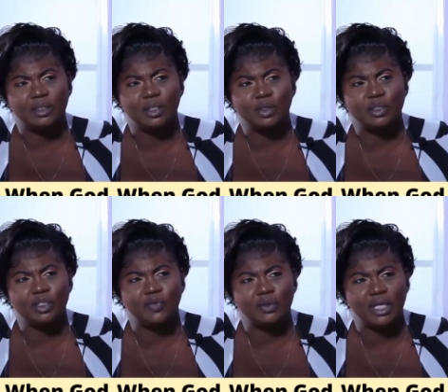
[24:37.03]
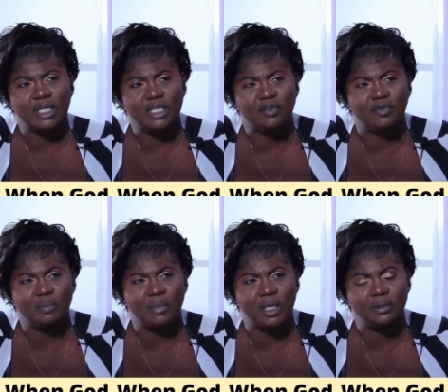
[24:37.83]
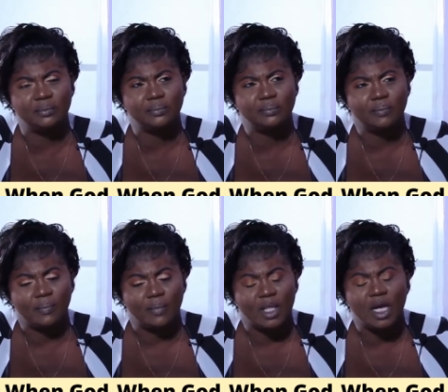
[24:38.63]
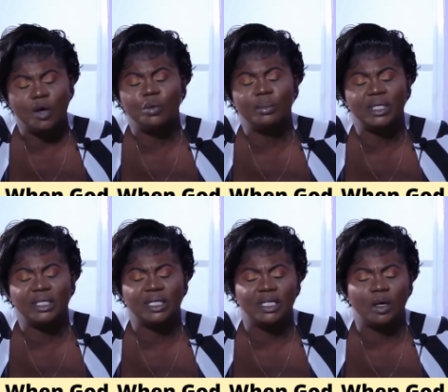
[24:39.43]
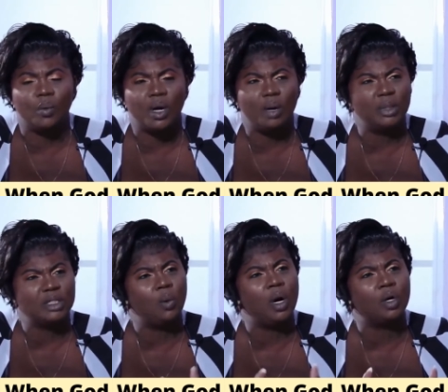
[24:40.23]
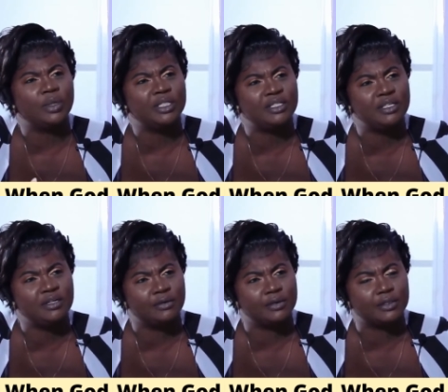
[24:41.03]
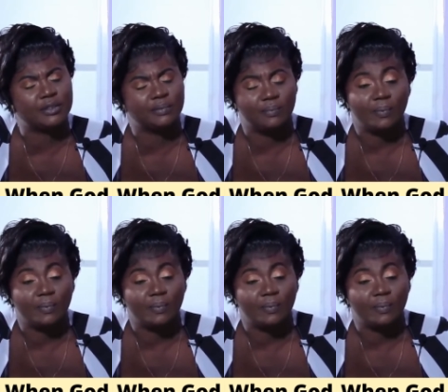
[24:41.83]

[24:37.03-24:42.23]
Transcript: said, dust your foot and leave him, man. Mm. A woman like that, I walk, but I walk with tears.